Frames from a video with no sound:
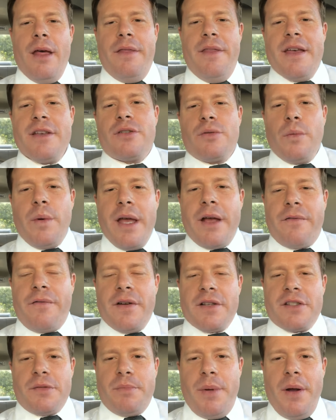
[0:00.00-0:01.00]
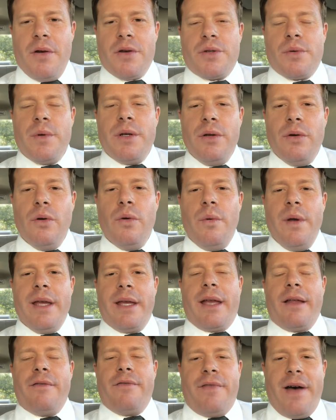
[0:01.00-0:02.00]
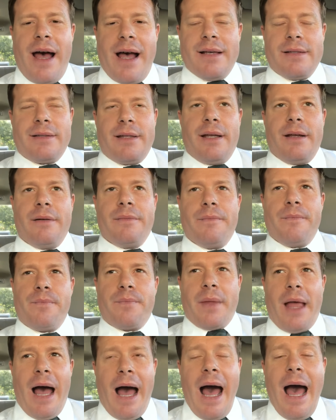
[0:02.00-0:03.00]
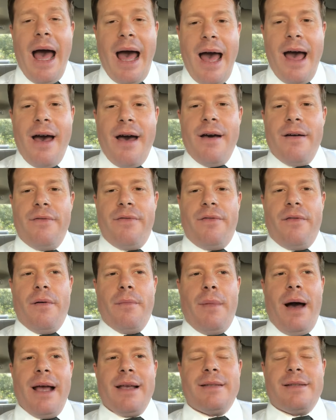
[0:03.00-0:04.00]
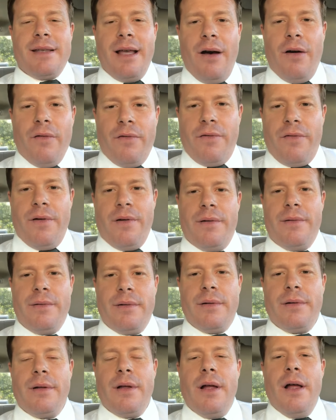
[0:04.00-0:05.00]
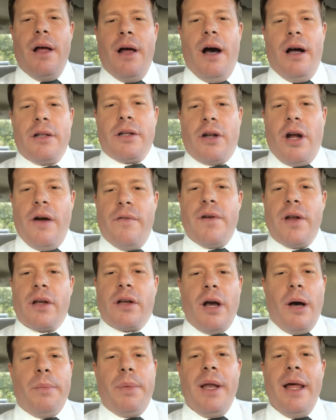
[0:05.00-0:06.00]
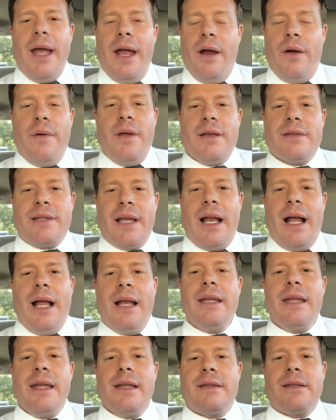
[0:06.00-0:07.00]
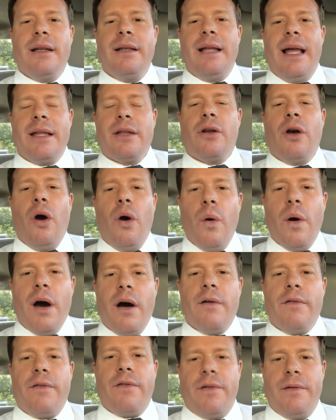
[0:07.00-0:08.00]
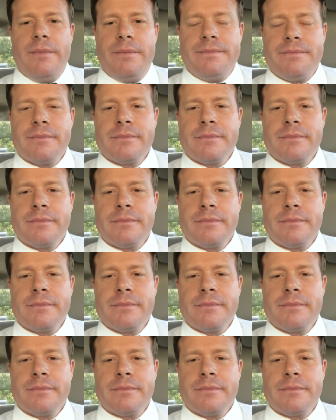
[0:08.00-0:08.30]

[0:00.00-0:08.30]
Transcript: This week for Spiritual Renewal Week and fasting, I have myself uncovered a couple of areas that I need to let go of.